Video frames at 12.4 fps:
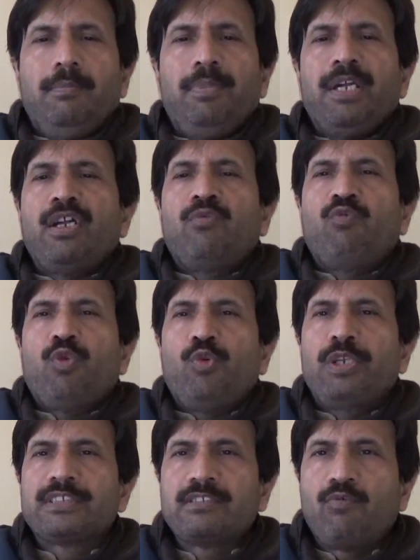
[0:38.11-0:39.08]

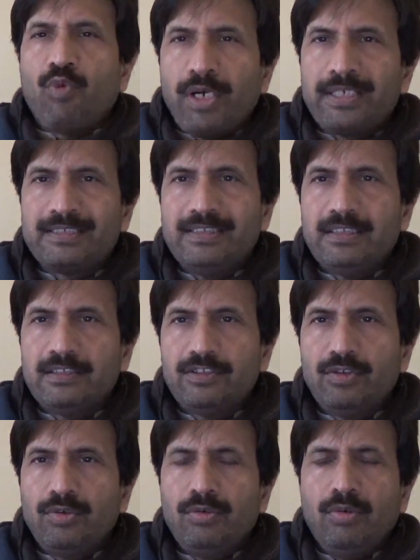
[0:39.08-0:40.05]
parainfluenza viruses,
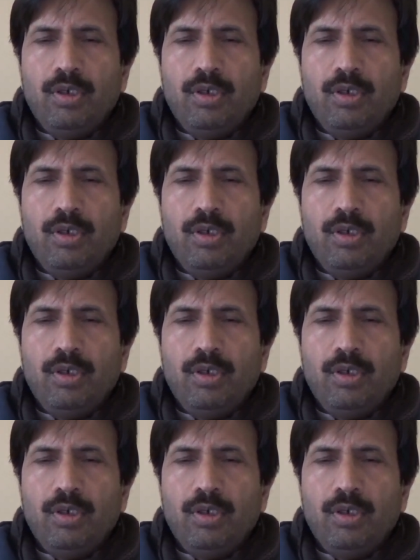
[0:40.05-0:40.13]
you know,